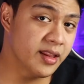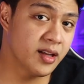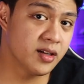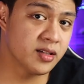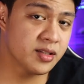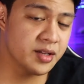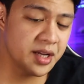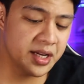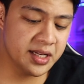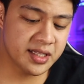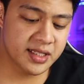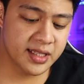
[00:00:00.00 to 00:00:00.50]
It
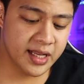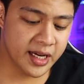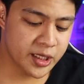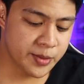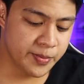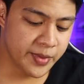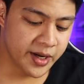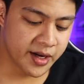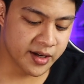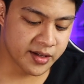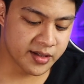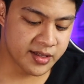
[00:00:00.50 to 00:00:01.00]
also is nice
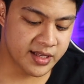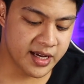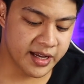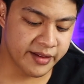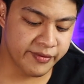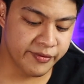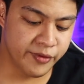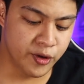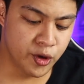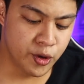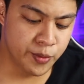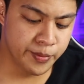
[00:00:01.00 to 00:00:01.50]
because
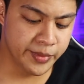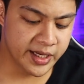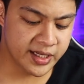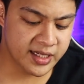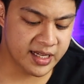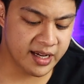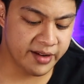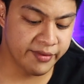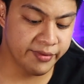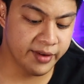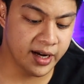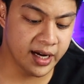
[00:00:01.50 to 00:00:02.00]
that foam does
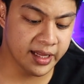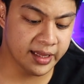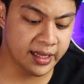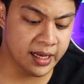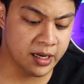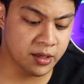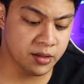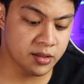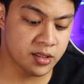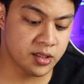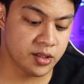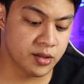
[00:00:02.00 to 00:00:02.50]
have
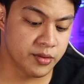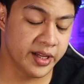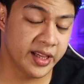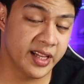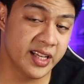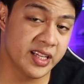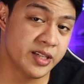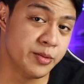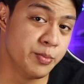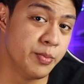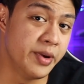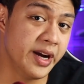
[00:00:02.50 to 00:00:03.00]
cutouts, so it
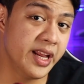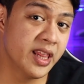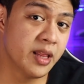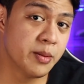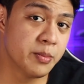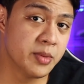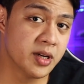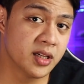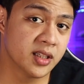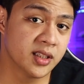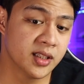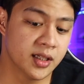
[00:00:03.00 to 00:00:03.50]
is
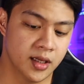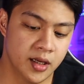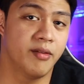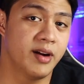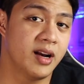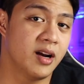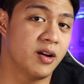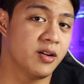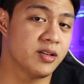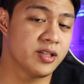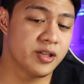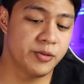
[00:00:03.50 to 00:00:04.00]
breathable
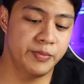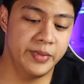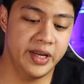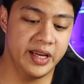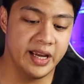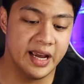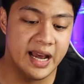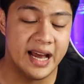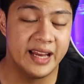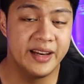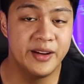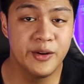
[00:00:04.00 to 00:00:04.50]
while also
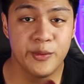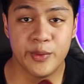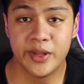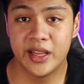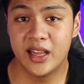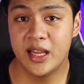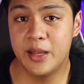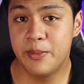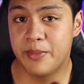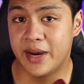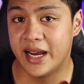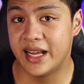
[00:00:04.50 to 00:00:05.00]
being
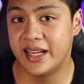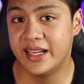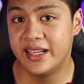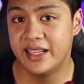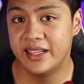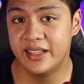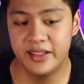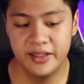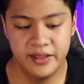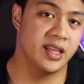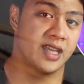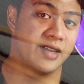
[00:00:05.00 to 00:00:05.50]
adequately padded.
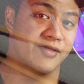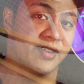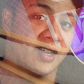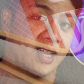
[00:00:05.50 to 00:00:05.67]
Then